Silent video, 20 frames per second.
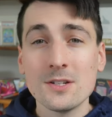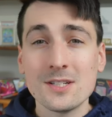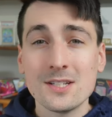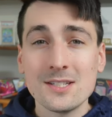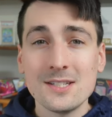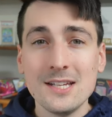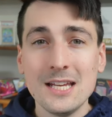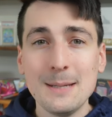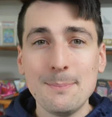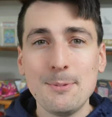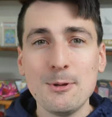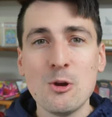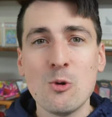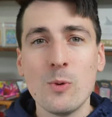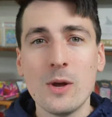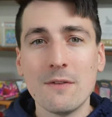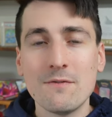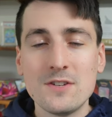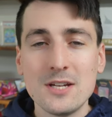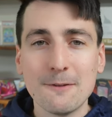to CPU, we
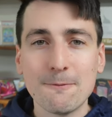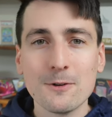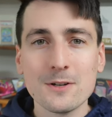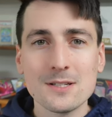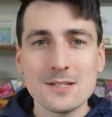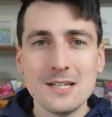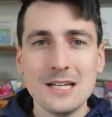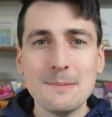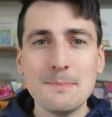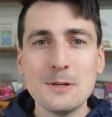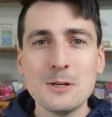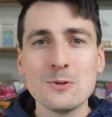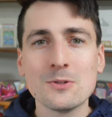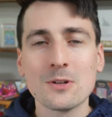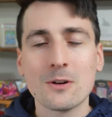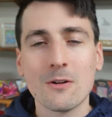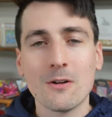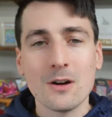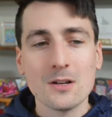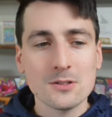have different CPUs
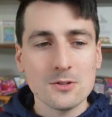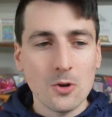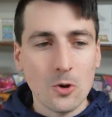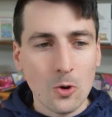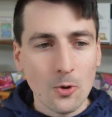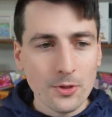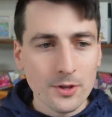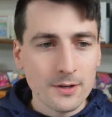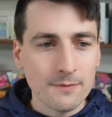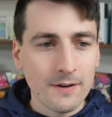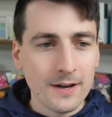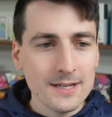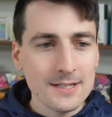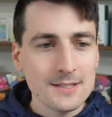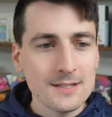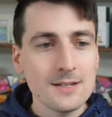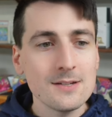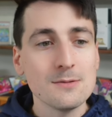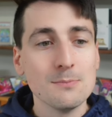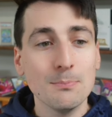across all the
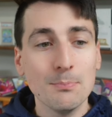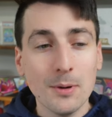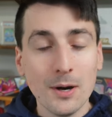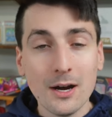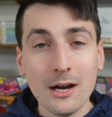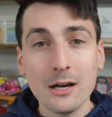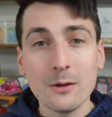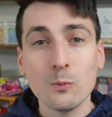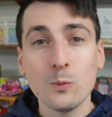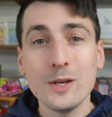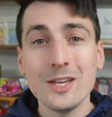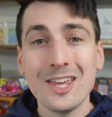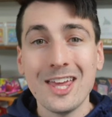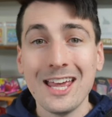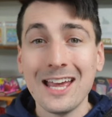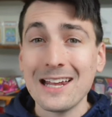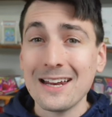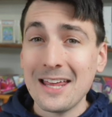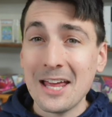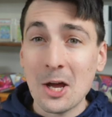devices, but we
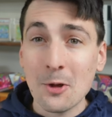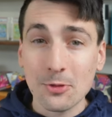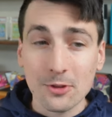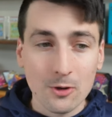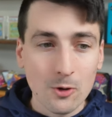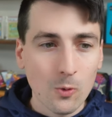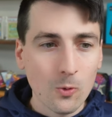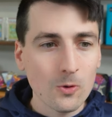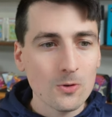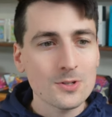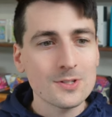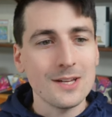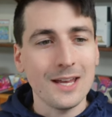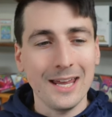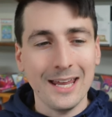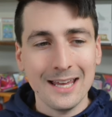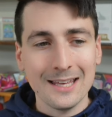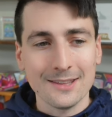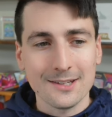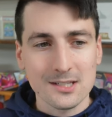can count the cores
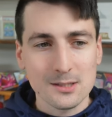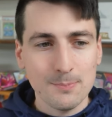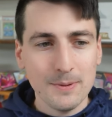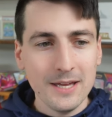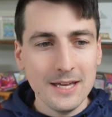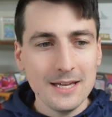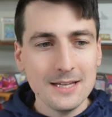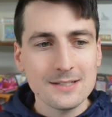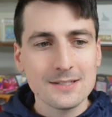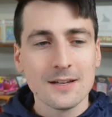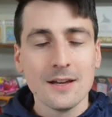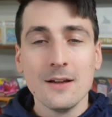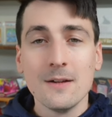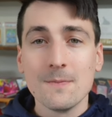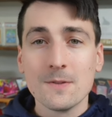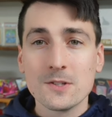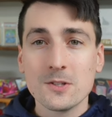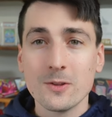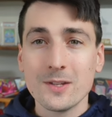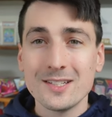and the speeds.
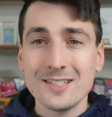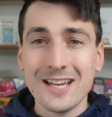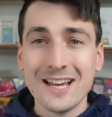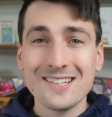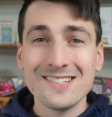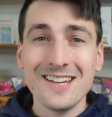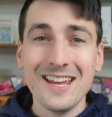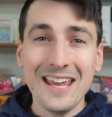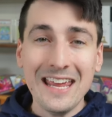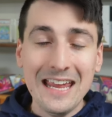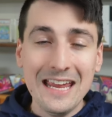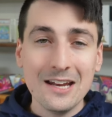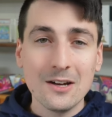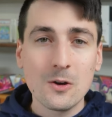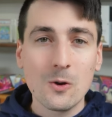So this has eight